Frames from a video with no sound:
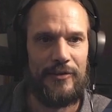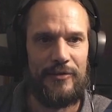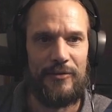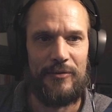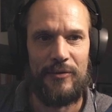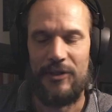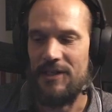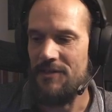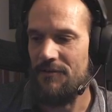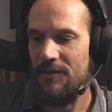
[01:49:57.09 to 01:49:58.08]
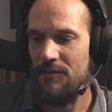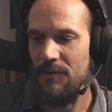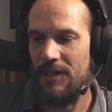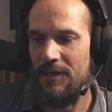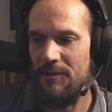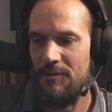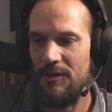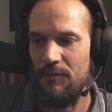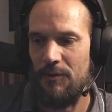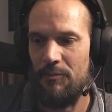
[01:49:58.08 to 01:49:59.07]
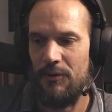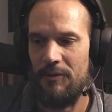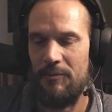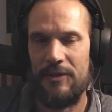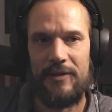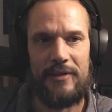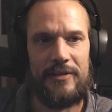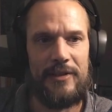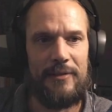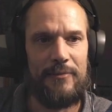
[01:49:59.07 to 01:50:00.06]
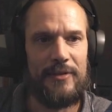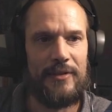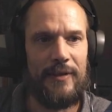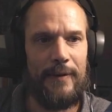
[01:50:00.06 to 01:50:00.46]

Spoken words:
to do all kinds of things with enums at one point, but it seems